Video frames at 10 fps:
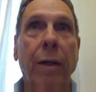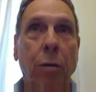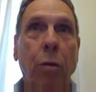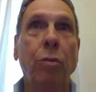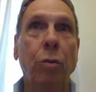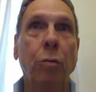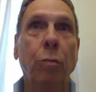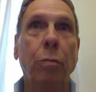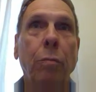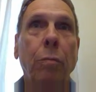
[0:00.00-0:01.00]
told you
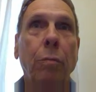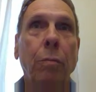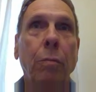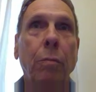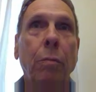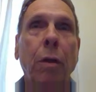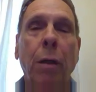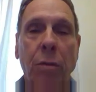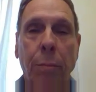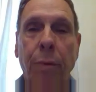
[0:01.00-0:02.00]
he
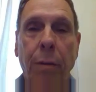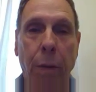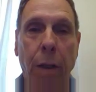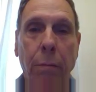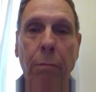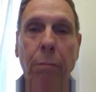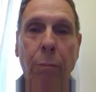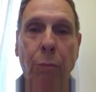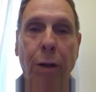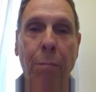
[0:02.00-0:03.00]
was a big man. Okay.